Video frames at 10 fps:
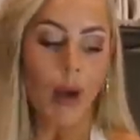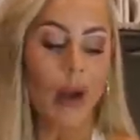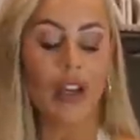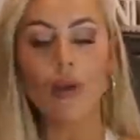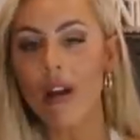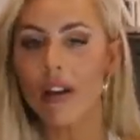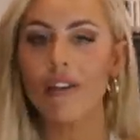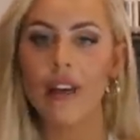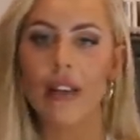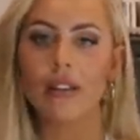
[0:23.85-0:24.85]
But when you are in
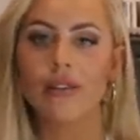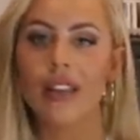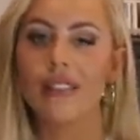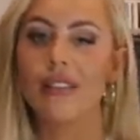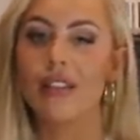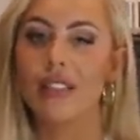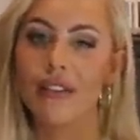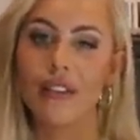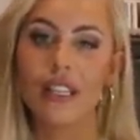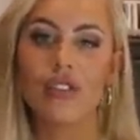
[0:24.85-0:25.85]
a fat loss phase, there are
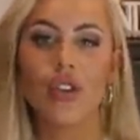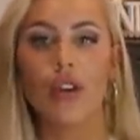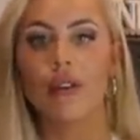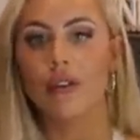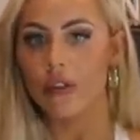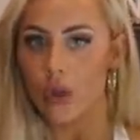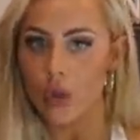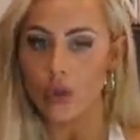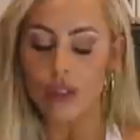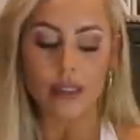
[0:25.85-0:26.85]
definitely certain
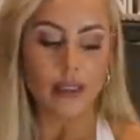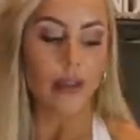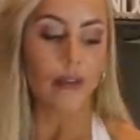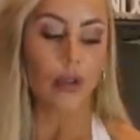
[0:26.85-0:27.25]
foods,